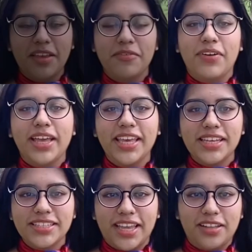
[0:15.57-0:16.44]

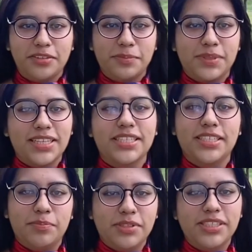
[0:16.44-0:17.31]
5S helps as a
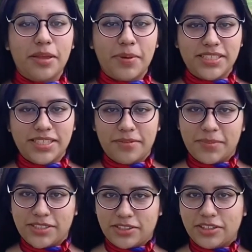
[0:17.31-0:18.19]
simple step-by-step
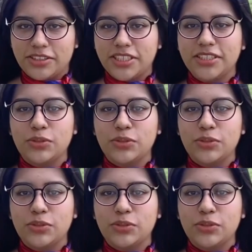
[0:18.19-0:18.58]
methodology